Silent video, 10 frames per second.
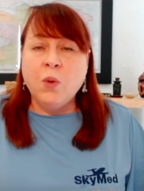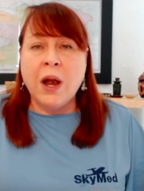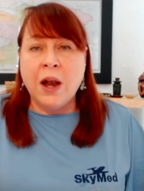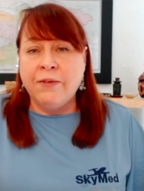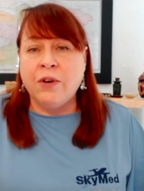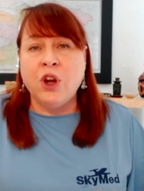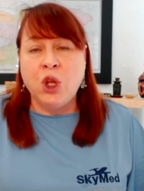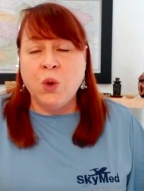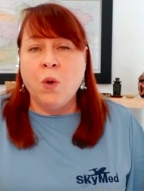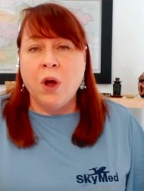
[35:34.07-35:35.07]
wherever
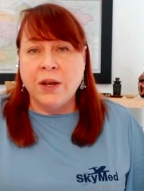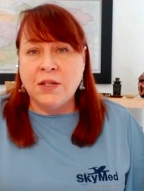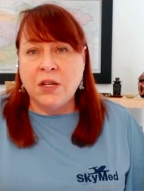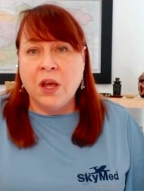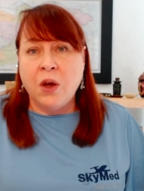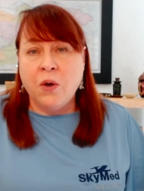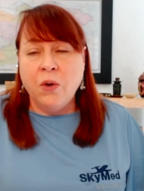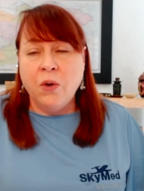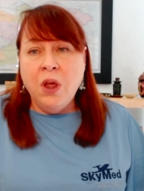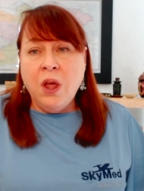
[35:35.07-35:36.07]
you want to go.